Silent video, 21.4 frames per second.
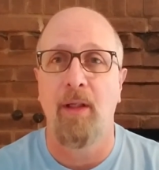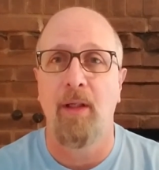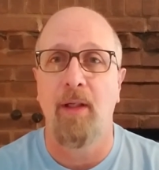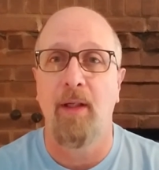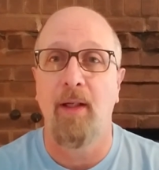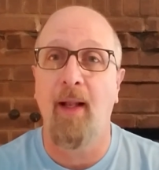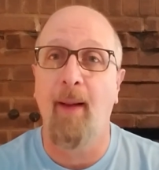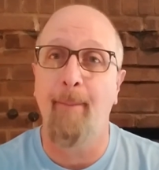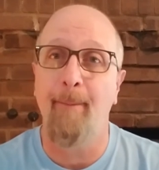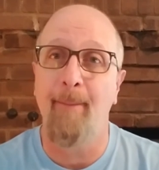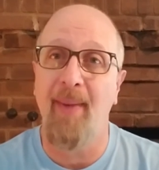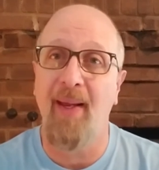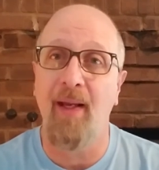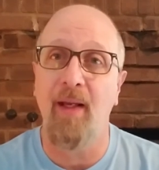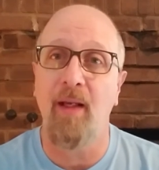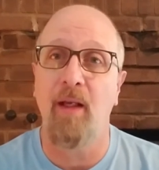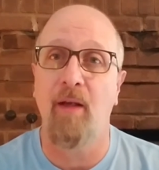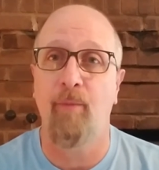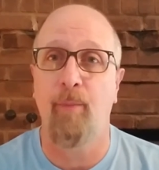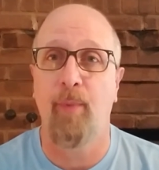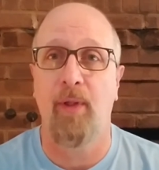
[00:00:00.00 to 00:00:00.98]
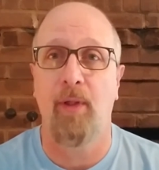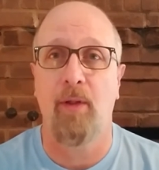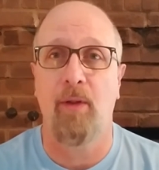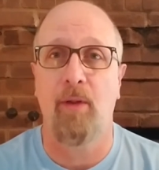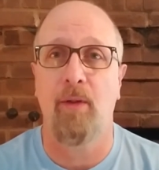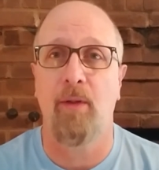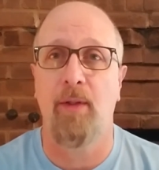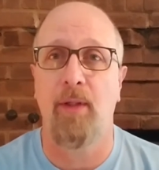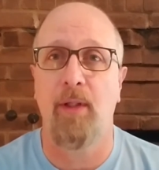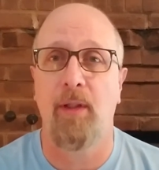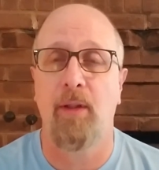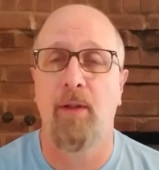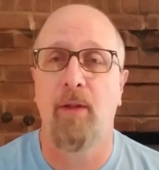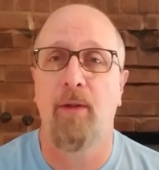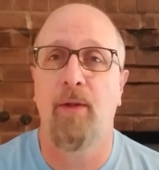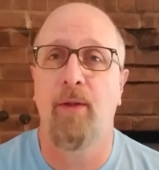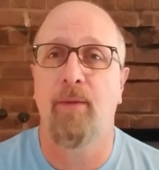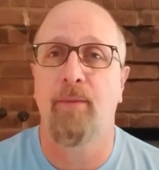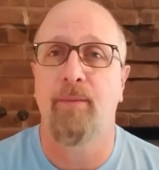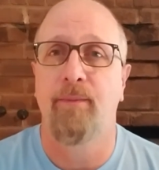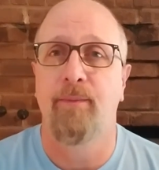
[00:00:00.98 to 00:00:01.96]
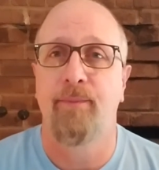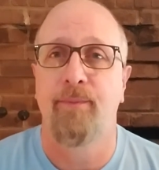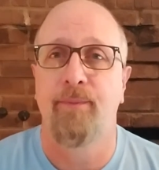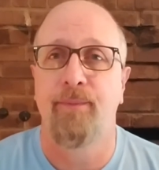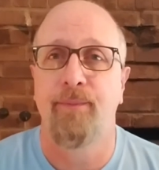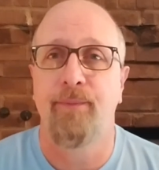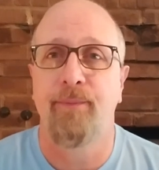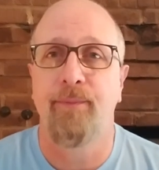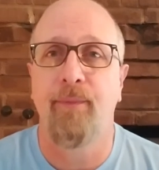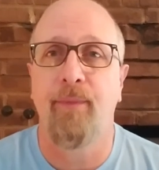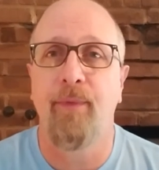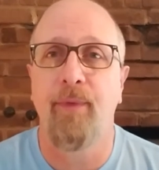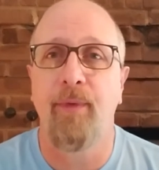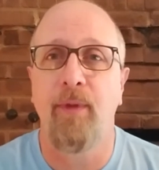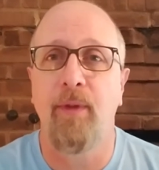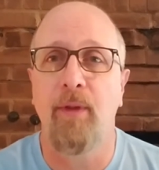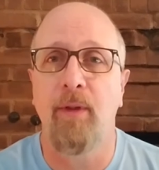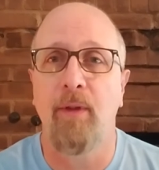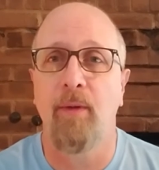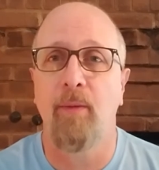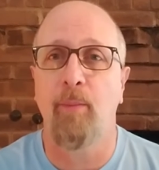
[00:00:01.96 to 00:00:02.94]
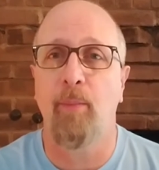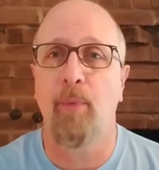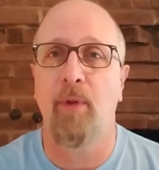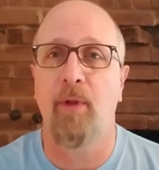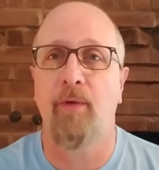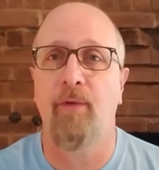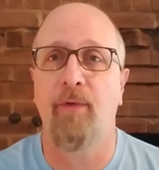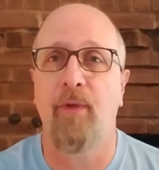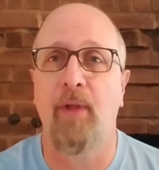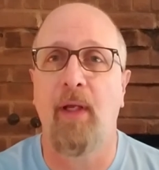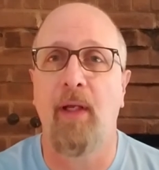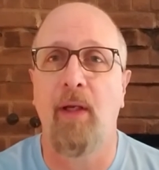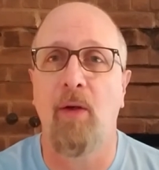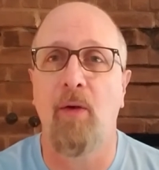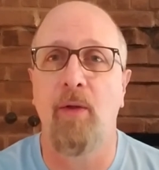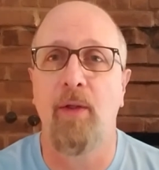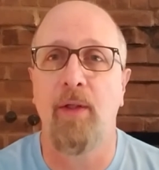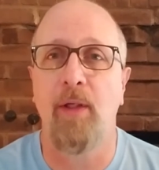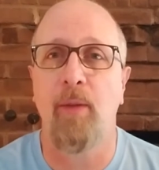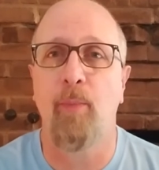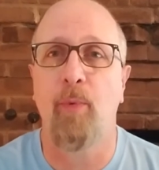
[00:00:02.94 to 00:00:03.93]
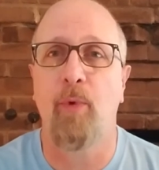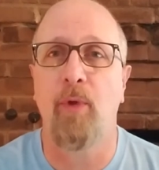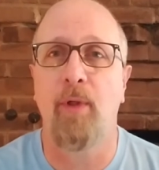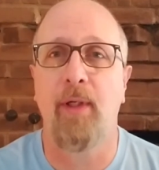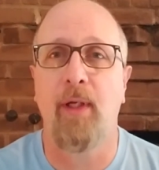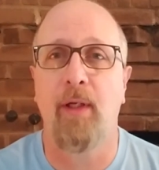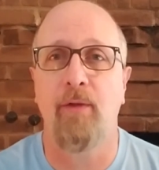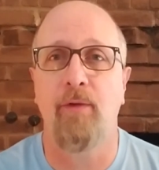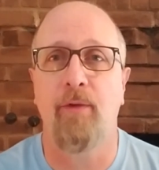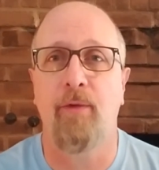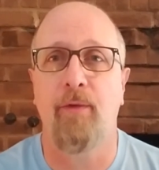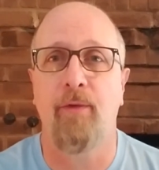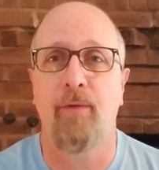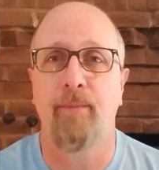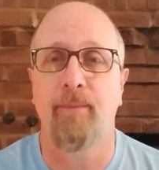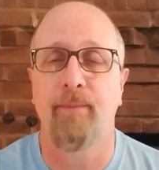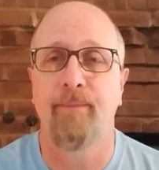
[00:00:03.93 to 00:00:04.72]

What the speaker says: that may have been a good thing to do. Put a stay on deportations.